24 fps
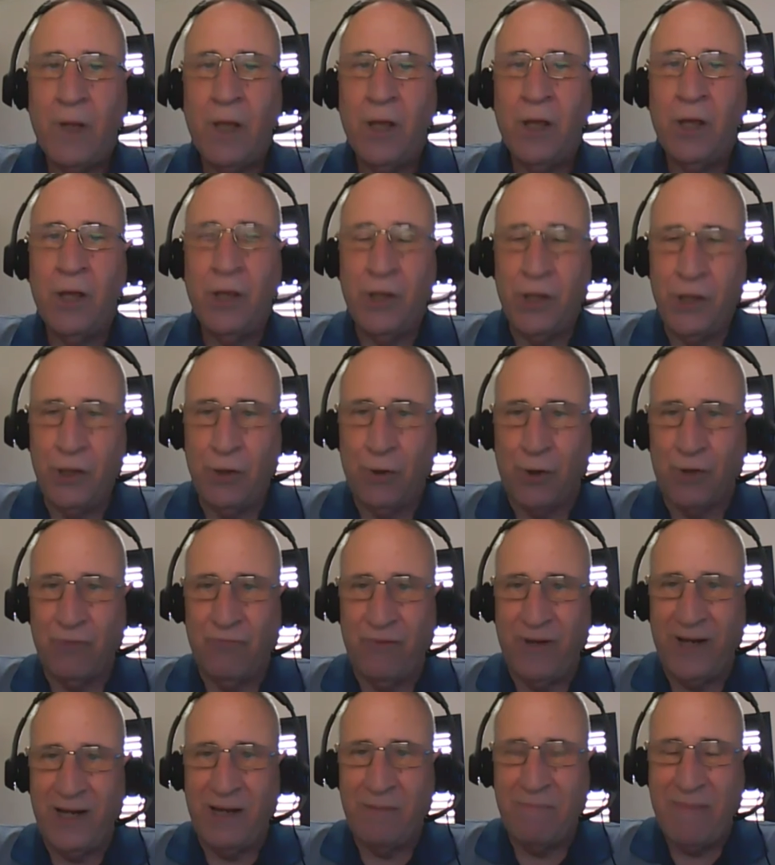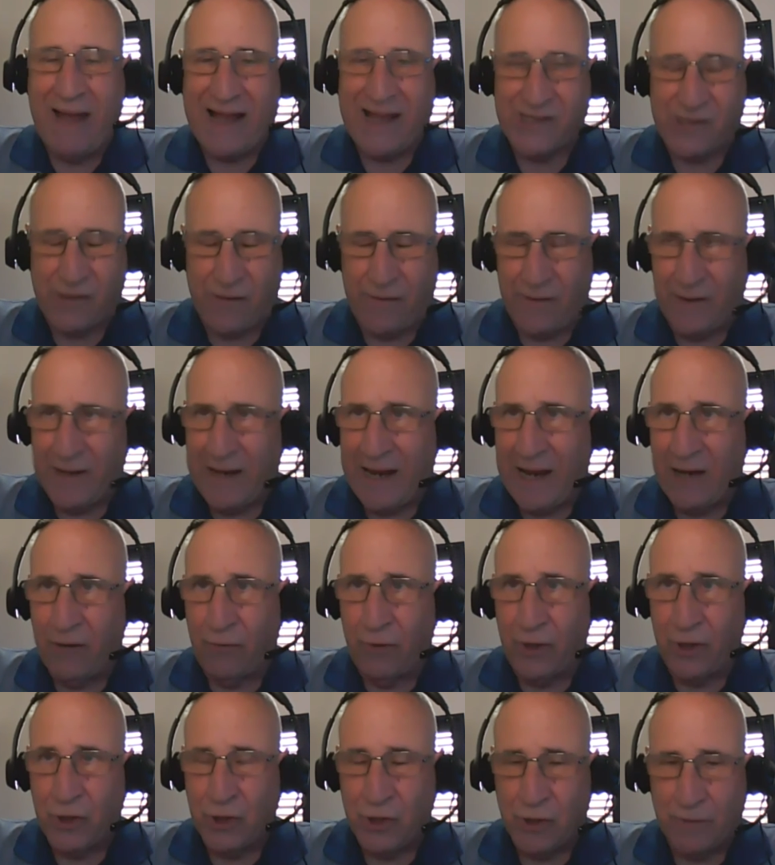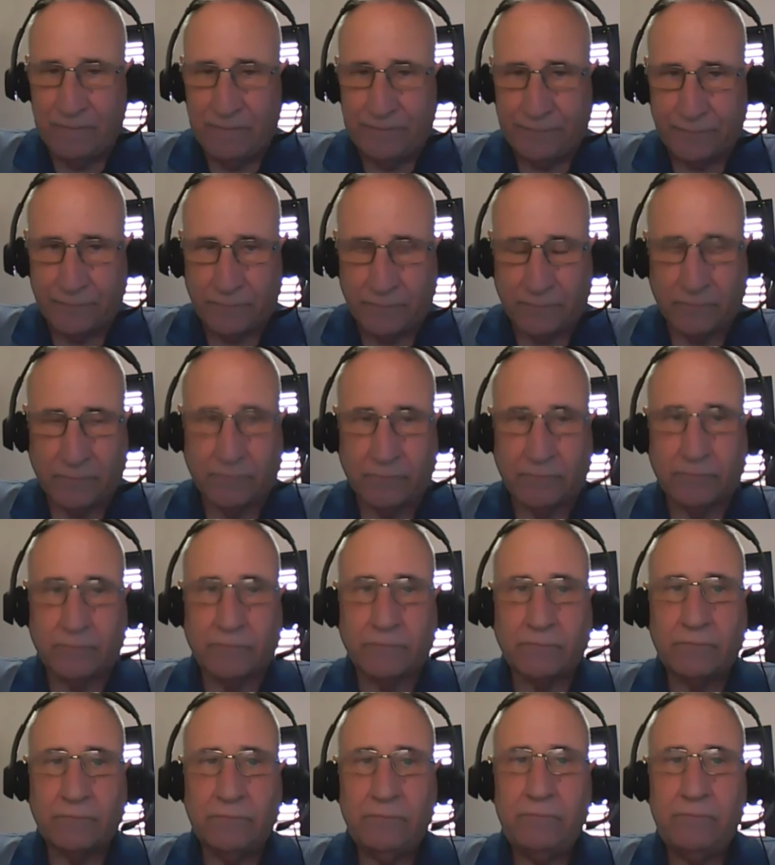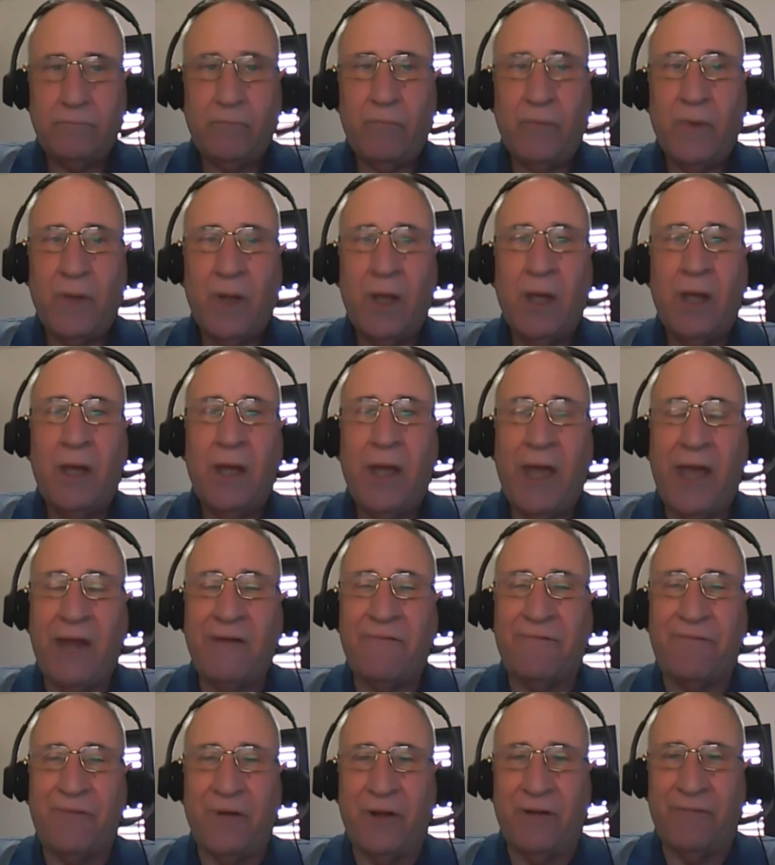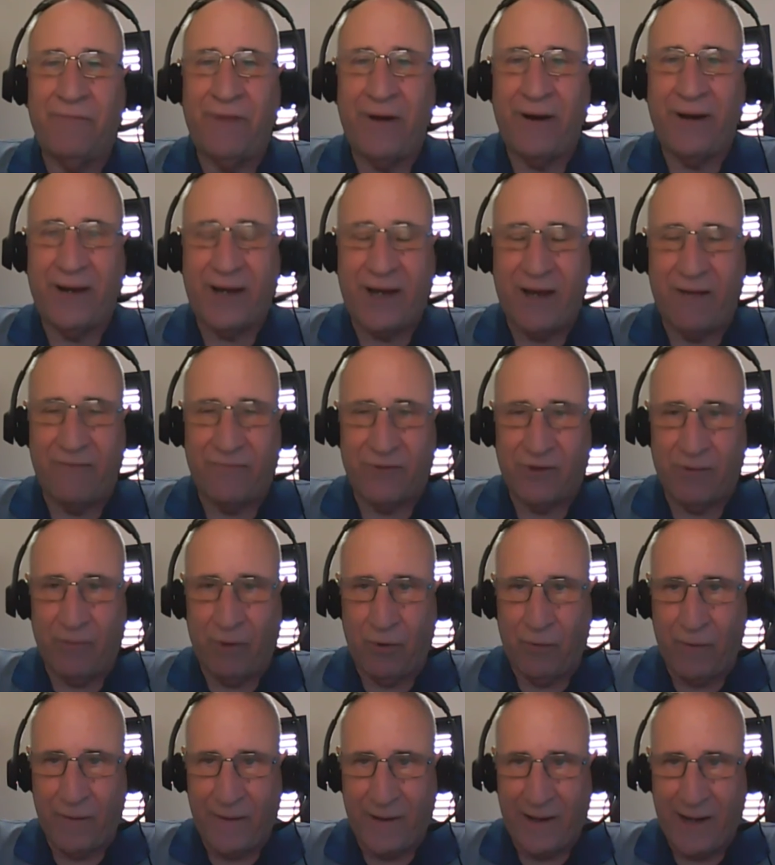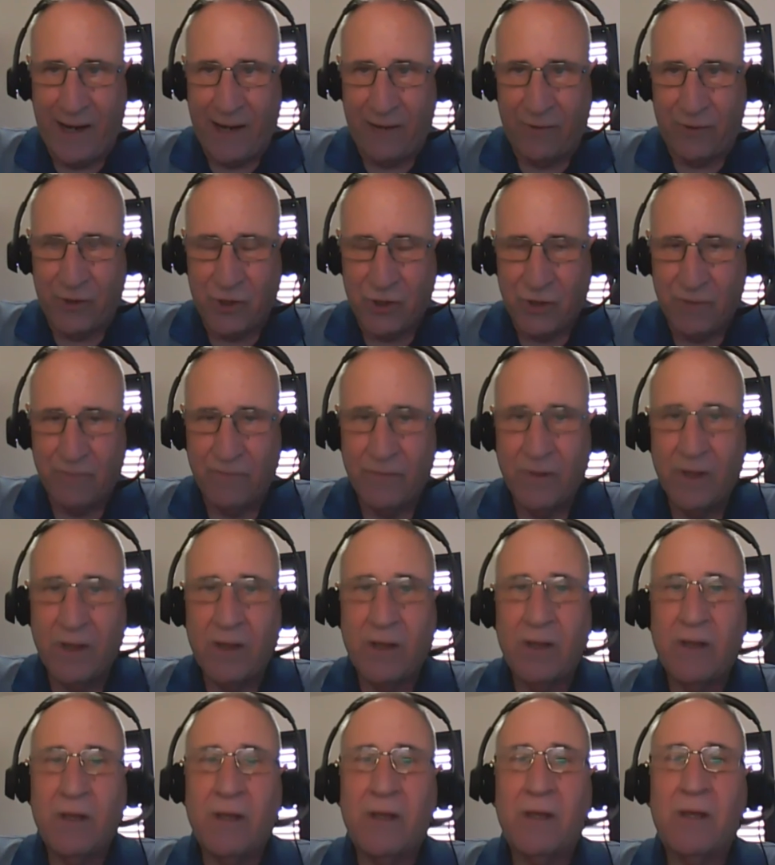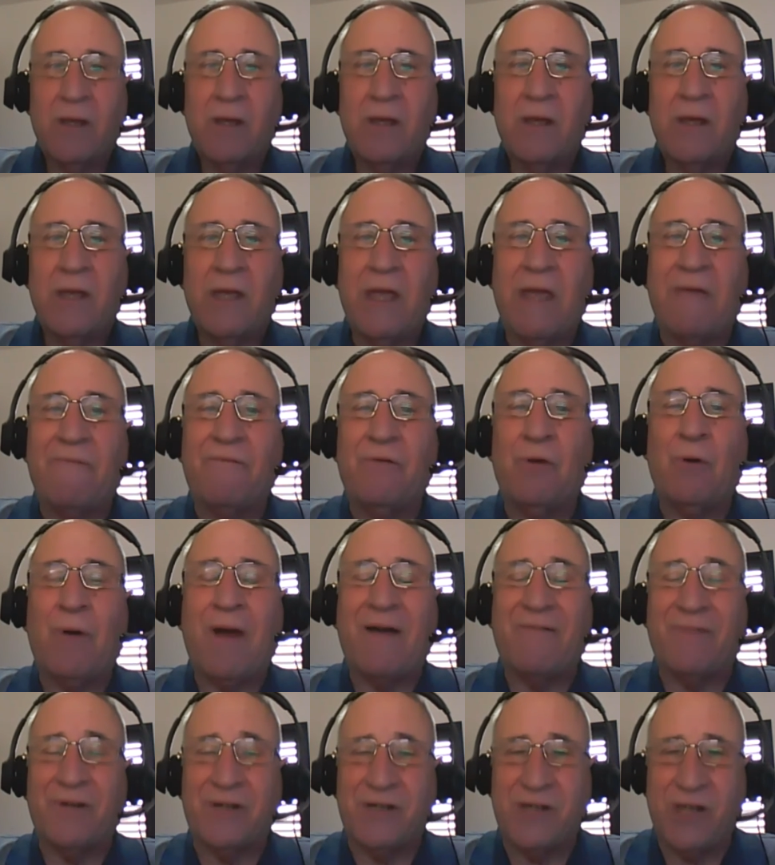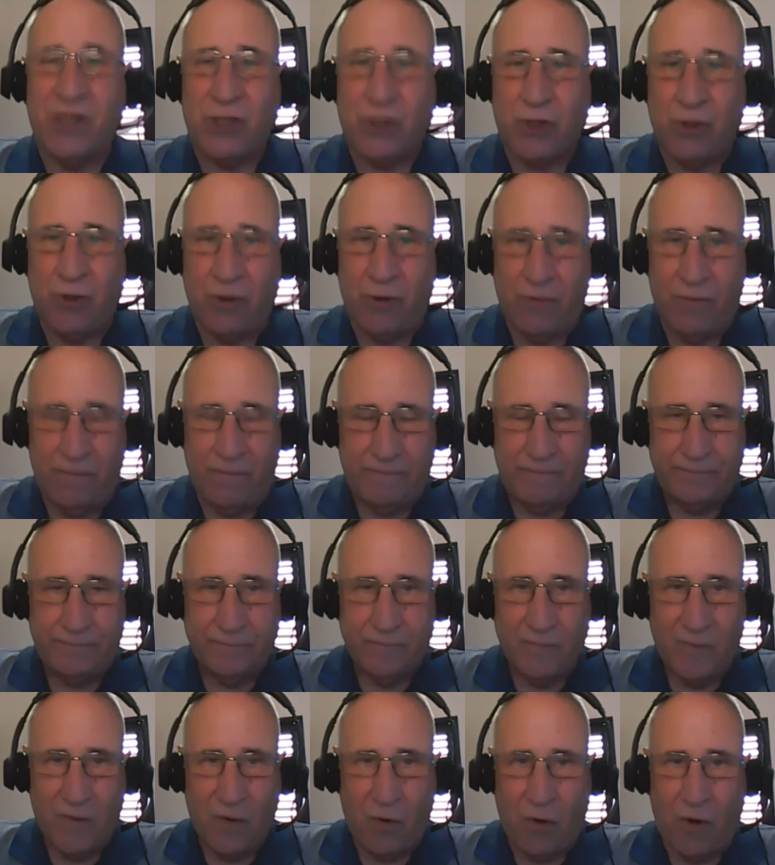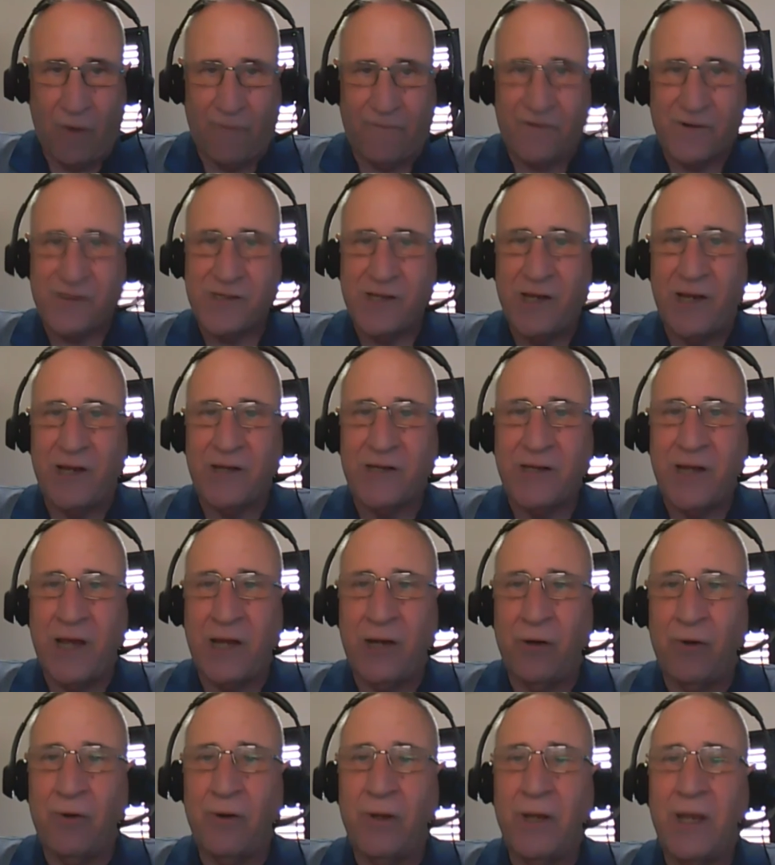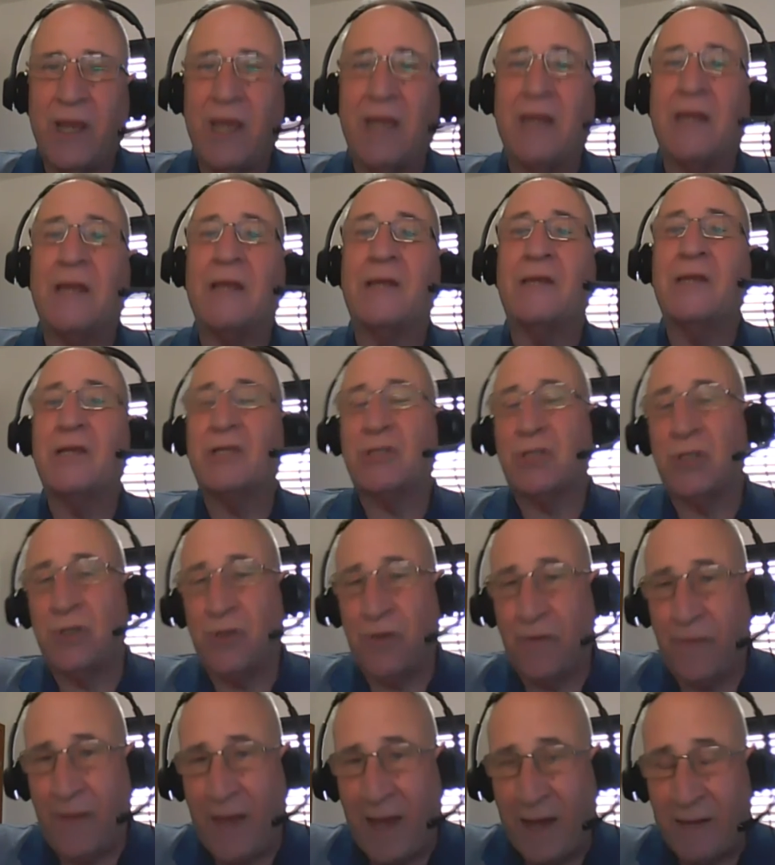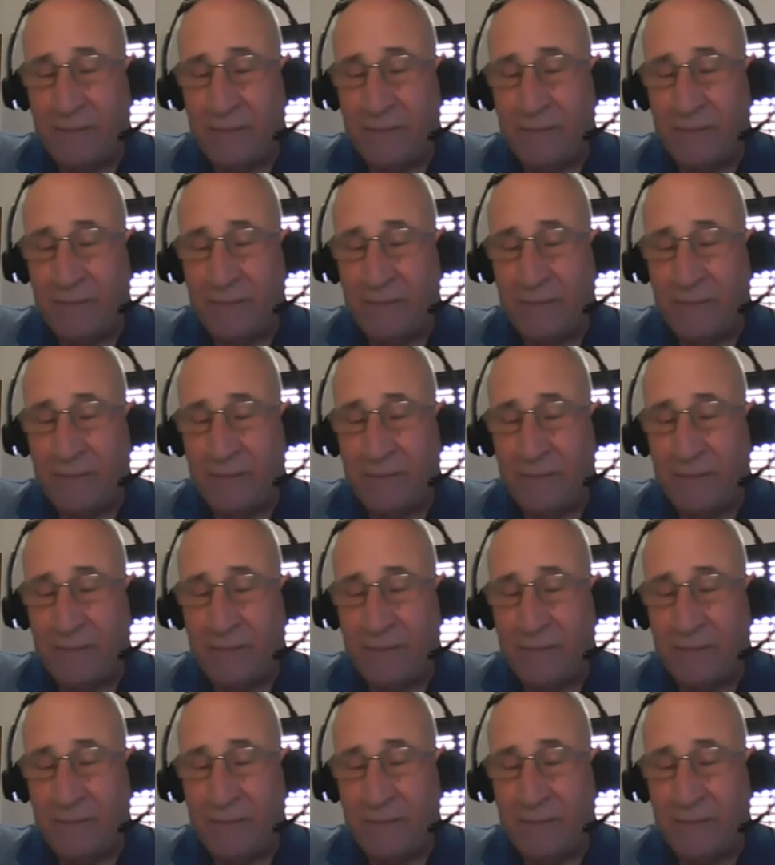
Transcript: you can really master the language and feel very comfortable with the language. If you have a teacher or facilitator in addition to that,